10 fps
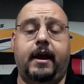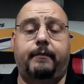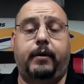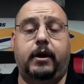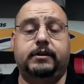I
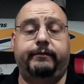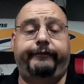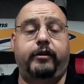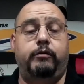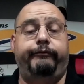bought some
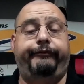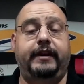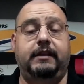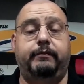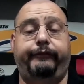foam
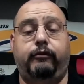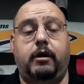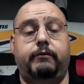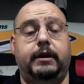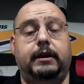feet before I
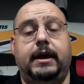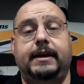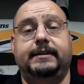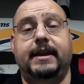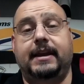
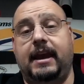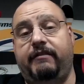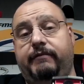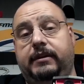realized they gave me